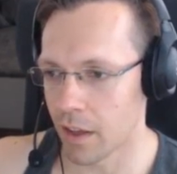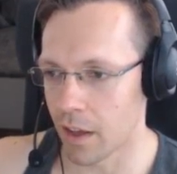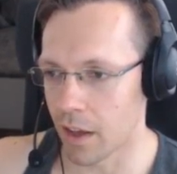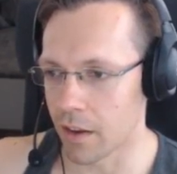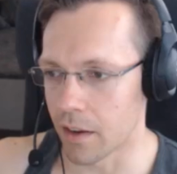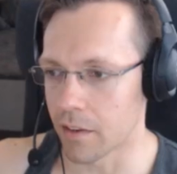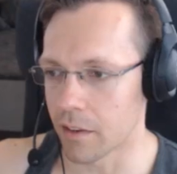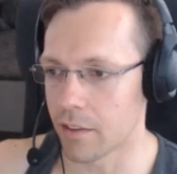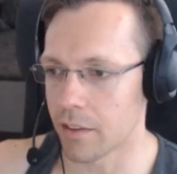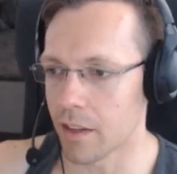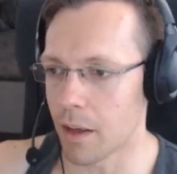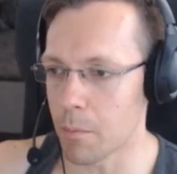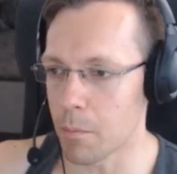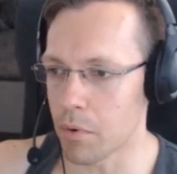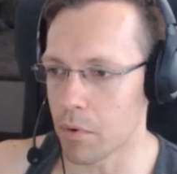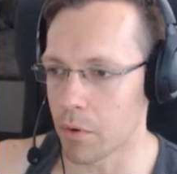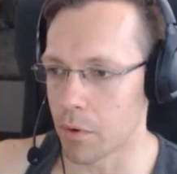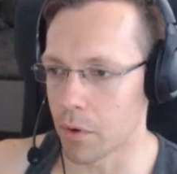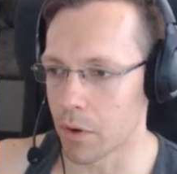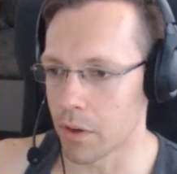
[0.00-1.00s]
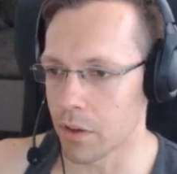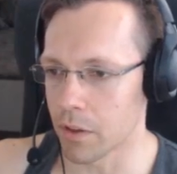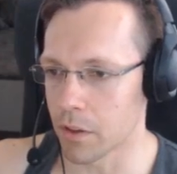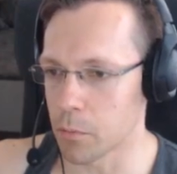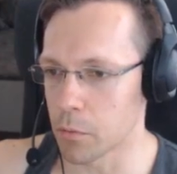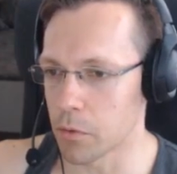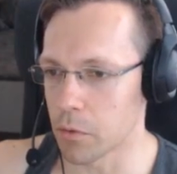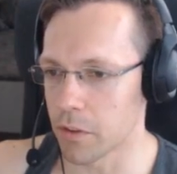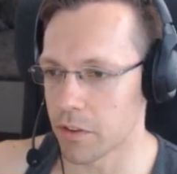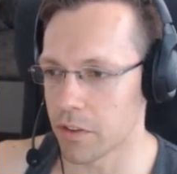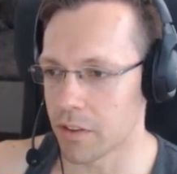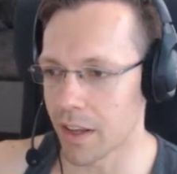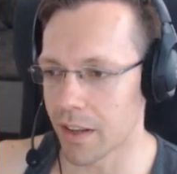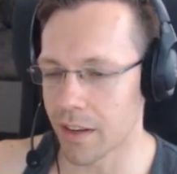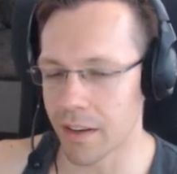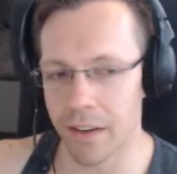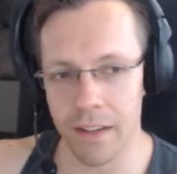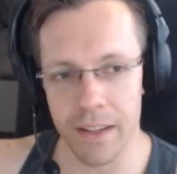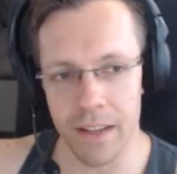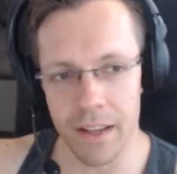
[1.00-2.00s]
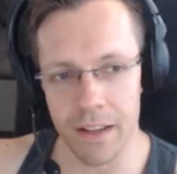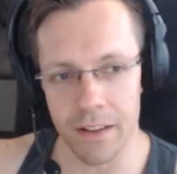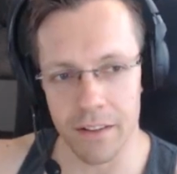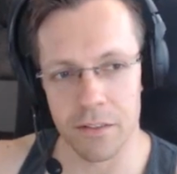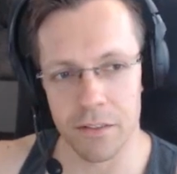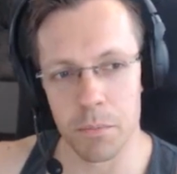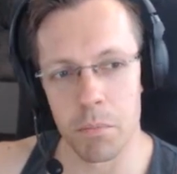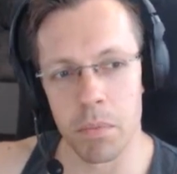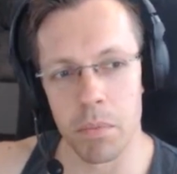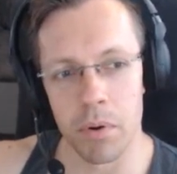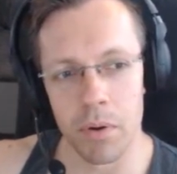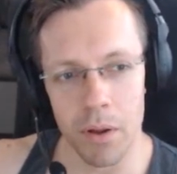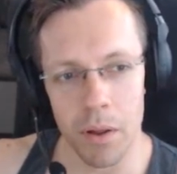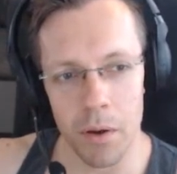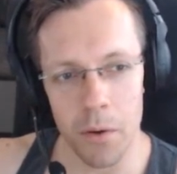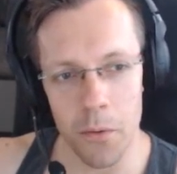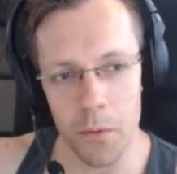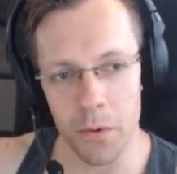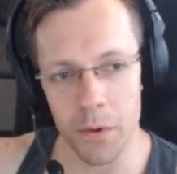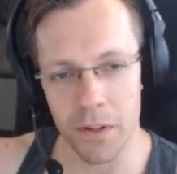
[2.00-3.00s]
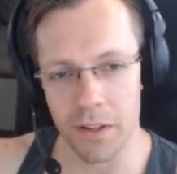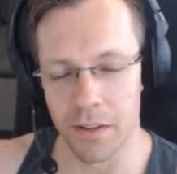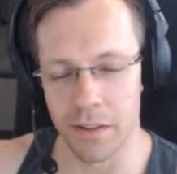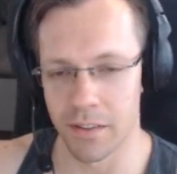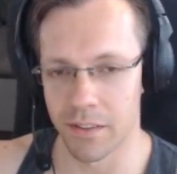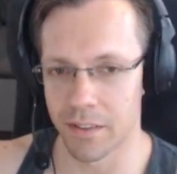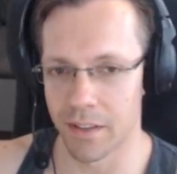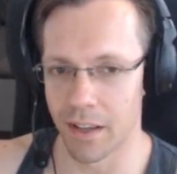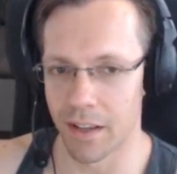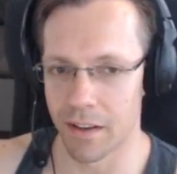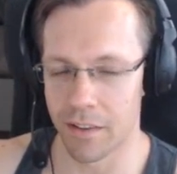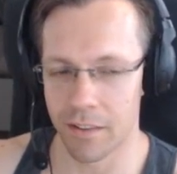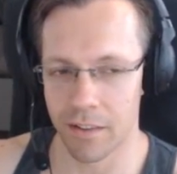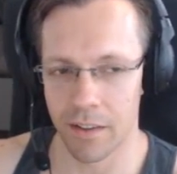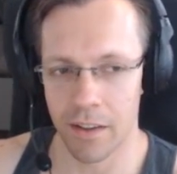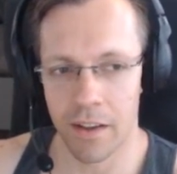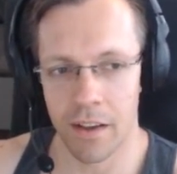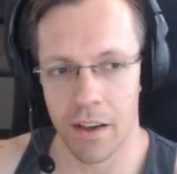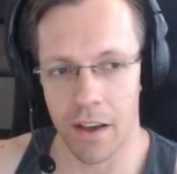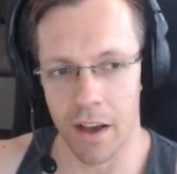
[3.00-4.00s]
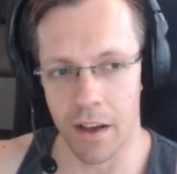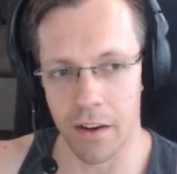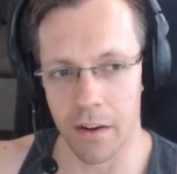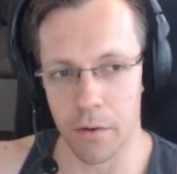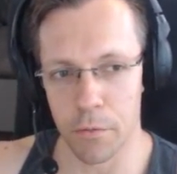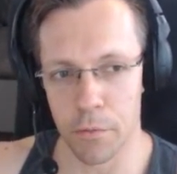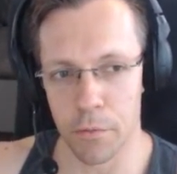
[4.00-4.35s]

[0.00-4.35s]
And at some point it will suddenly explode in a sense, and it